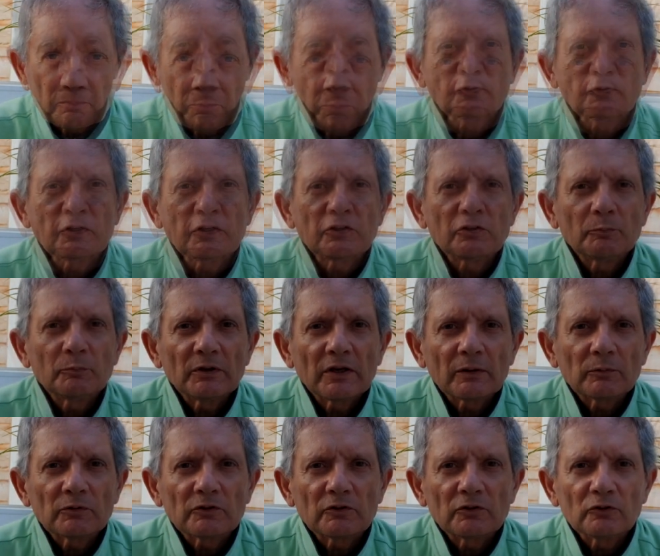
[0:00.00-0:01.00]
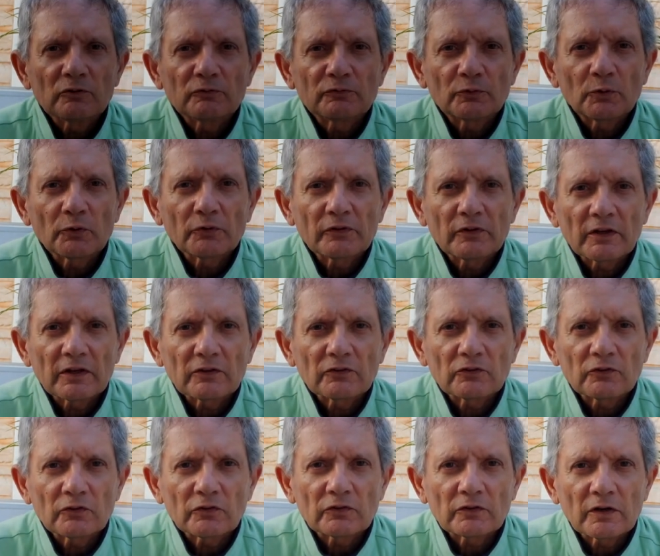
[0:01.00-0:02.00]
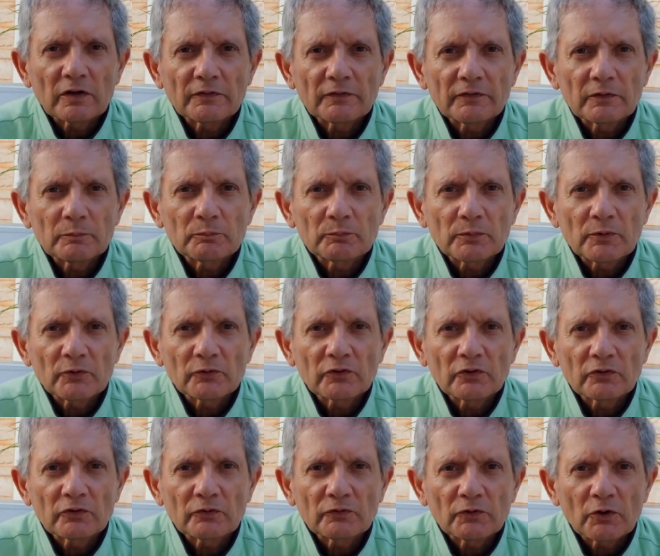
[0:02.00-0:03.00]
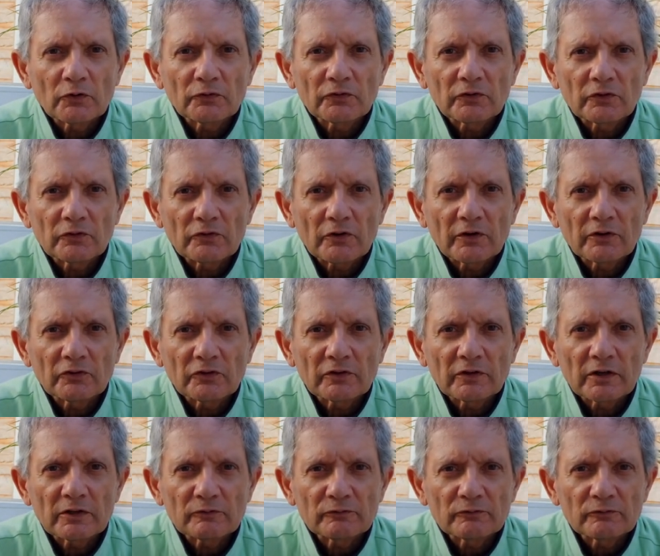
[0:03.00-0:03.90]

You need to be able to do 4 things to start the process of concentration and